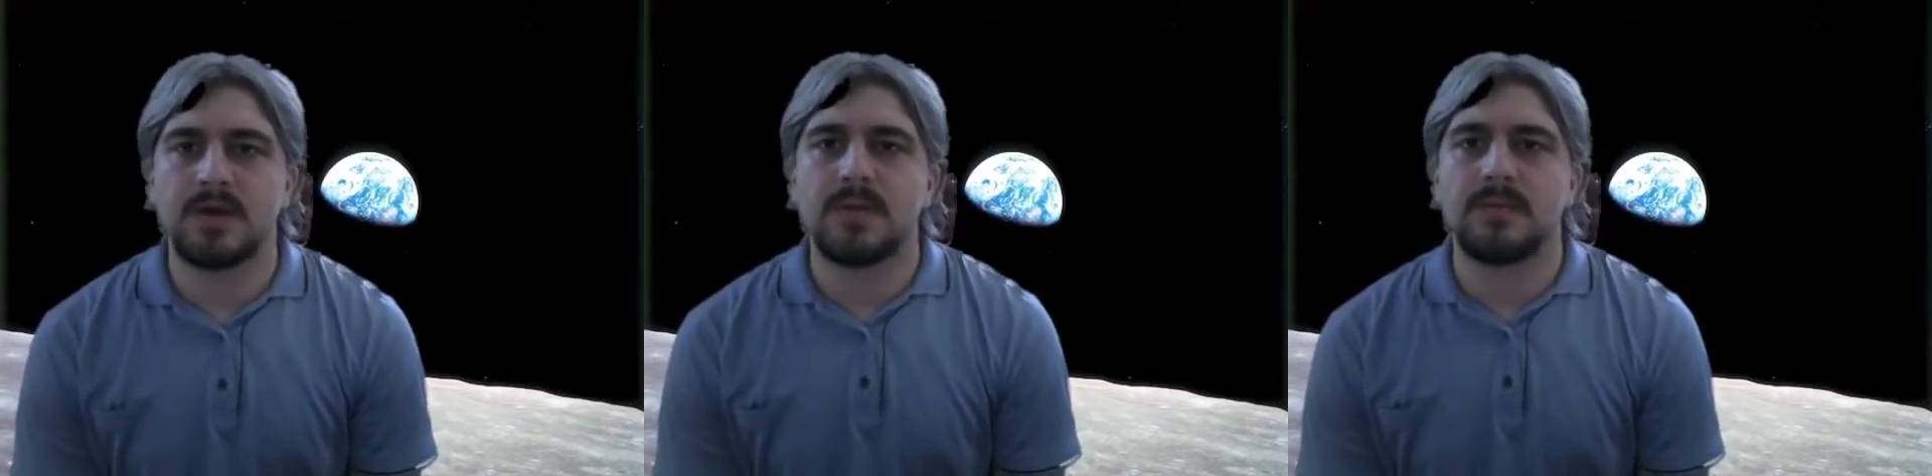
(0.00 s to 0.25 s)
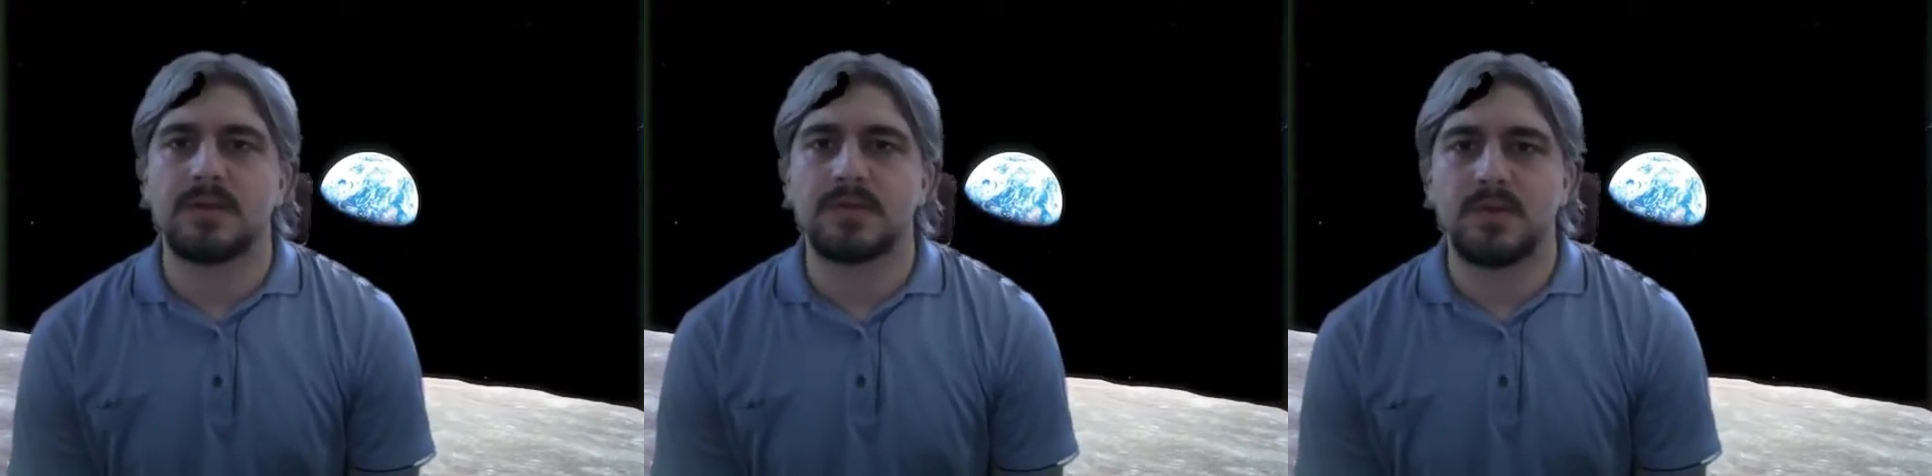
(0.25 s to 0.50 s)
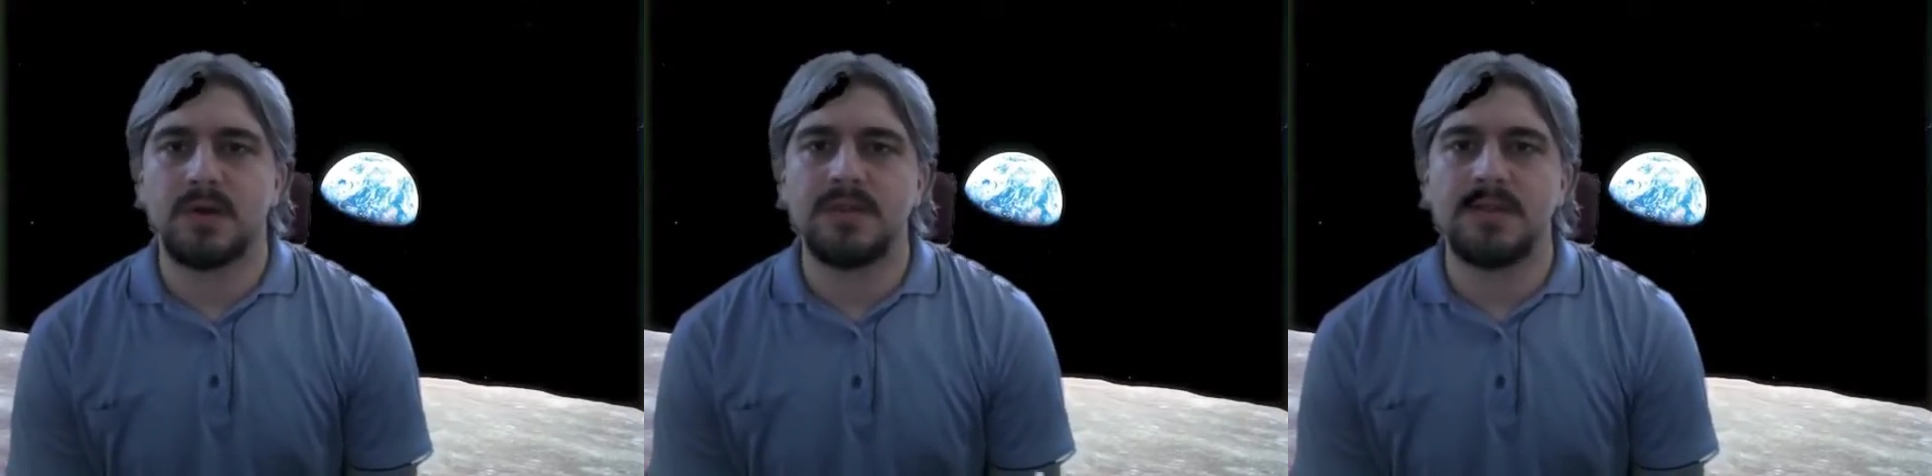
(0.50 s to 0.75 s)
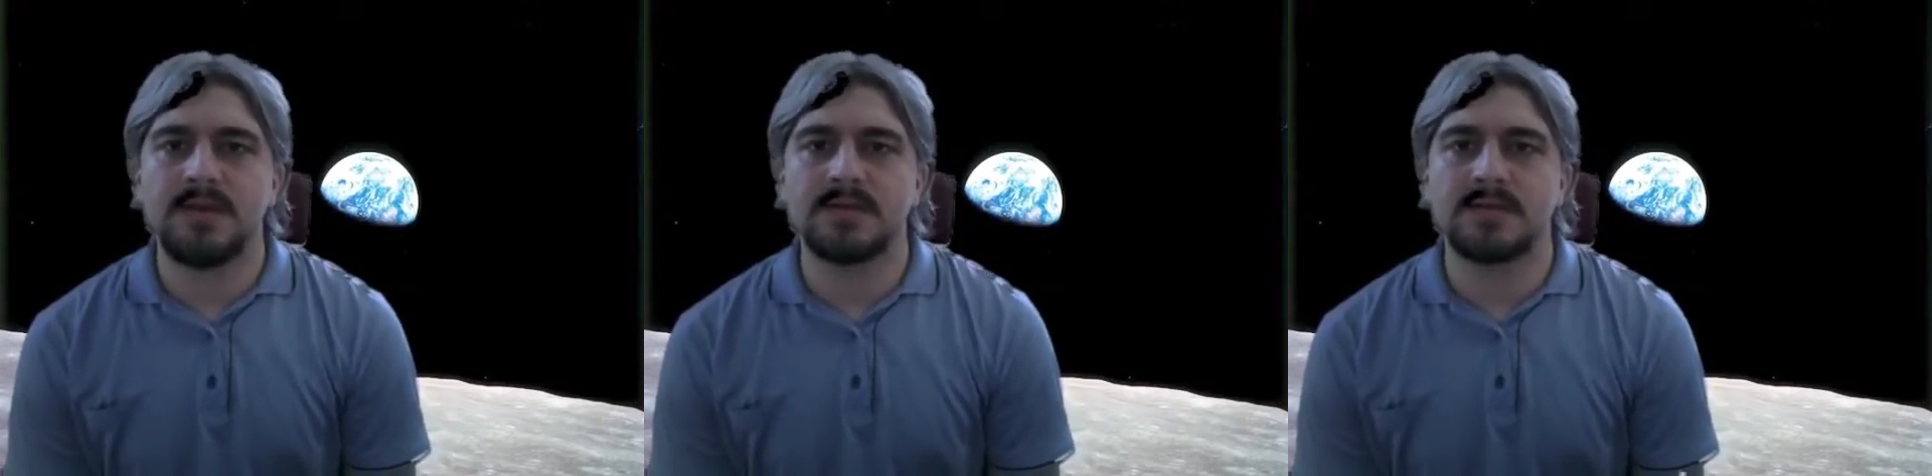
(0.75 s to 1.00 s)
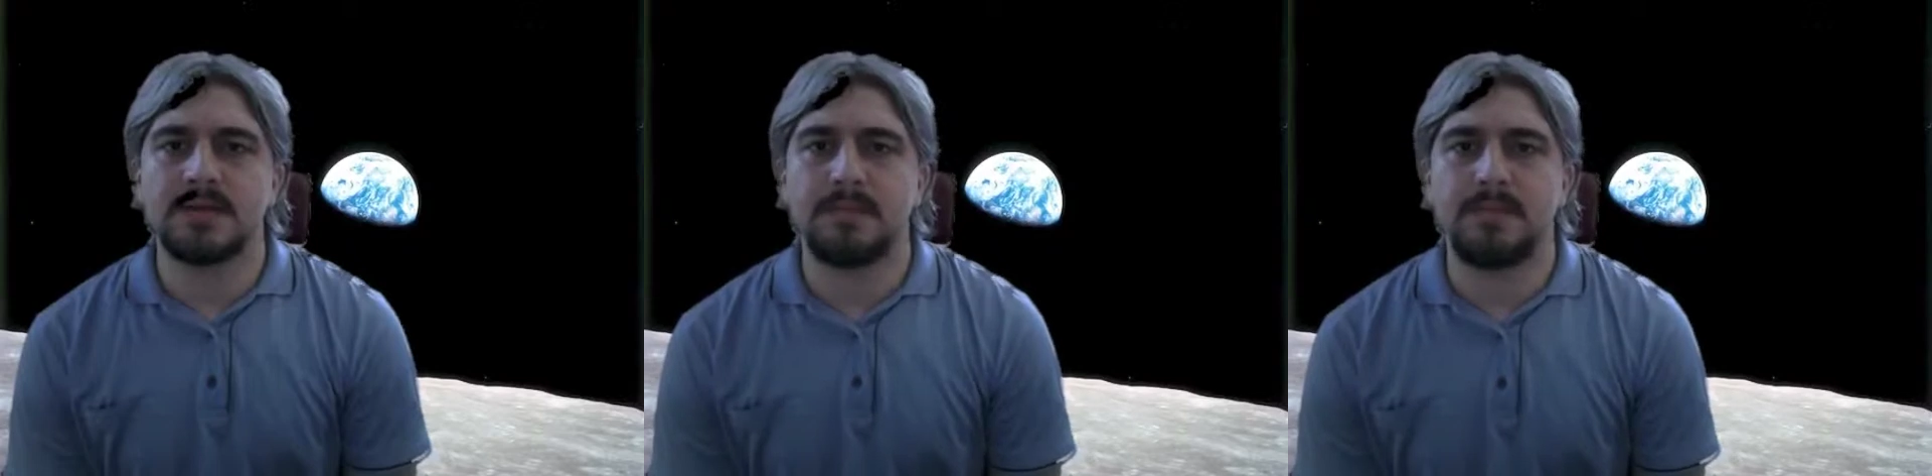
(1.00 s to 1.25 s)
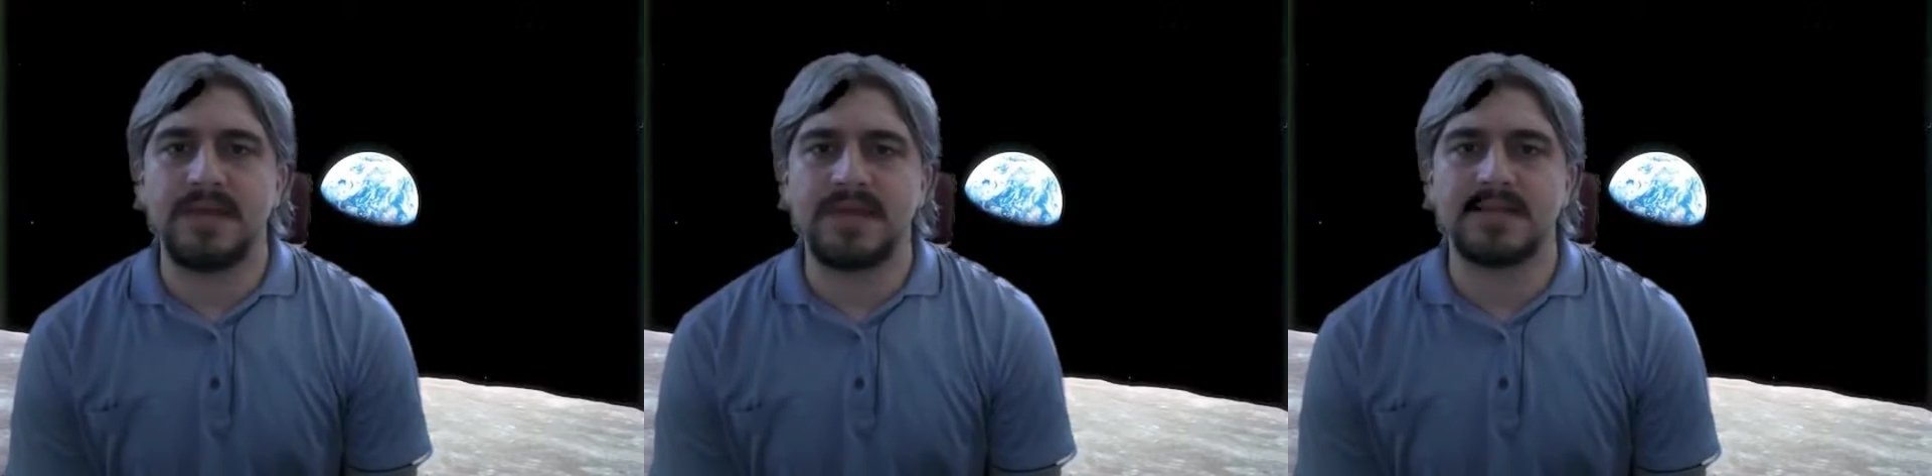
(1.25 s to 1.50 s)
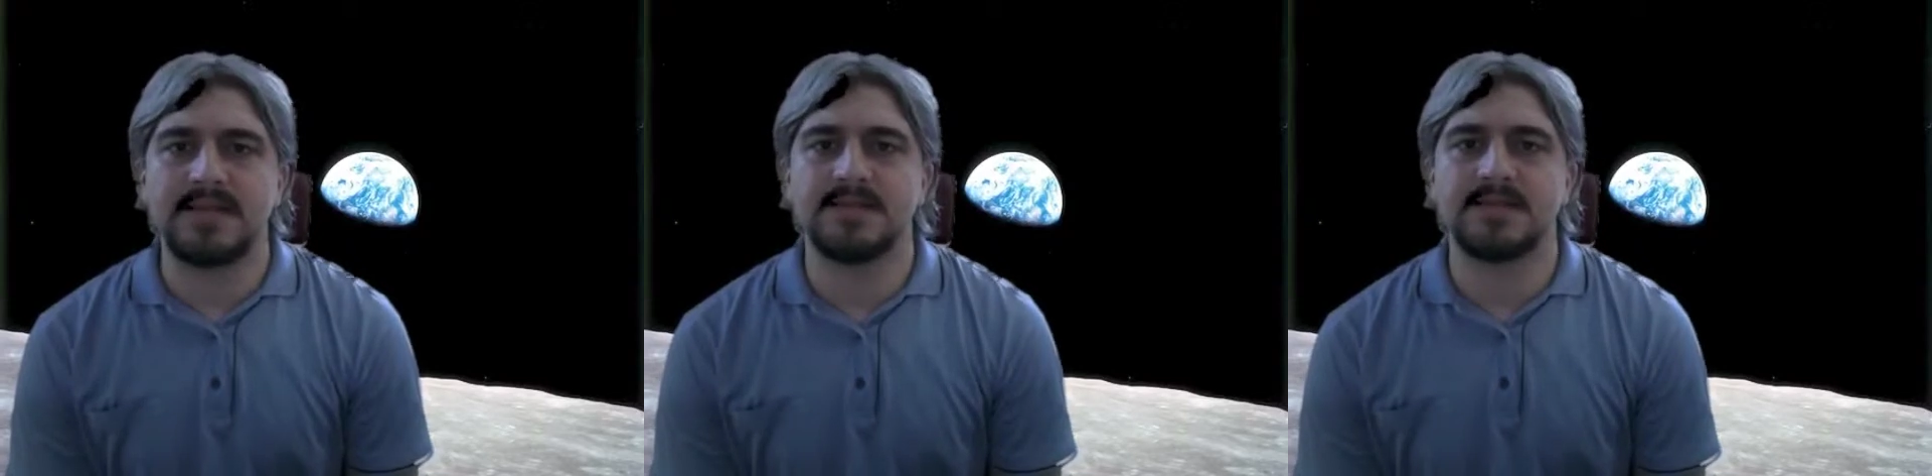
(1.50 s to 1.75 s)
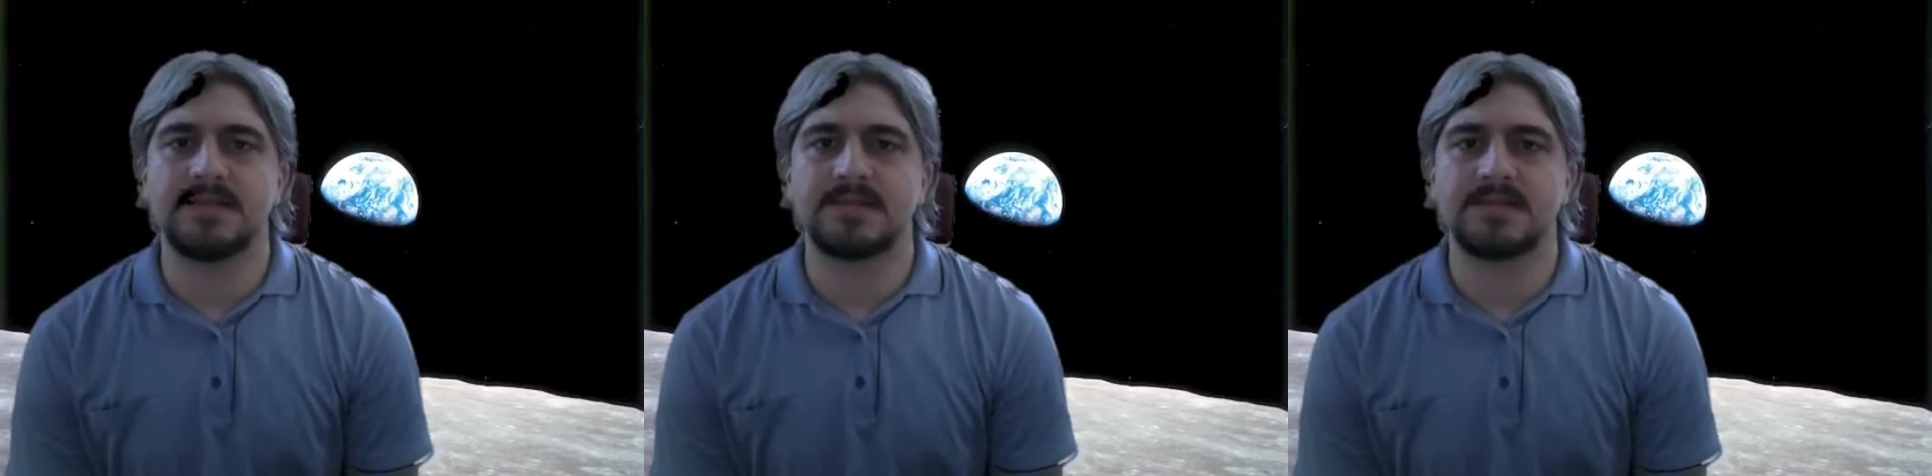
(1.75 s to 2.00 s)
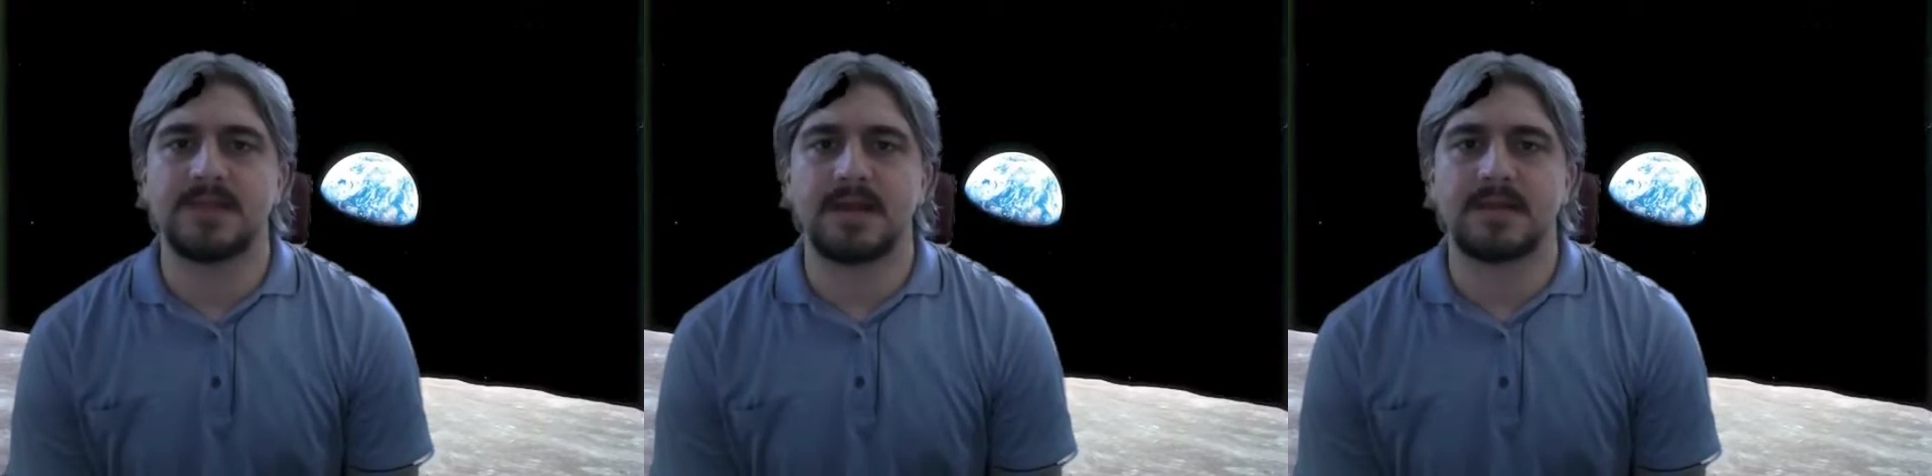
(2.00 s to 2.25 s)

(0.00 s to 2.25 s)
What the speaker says: but when there is a big distance like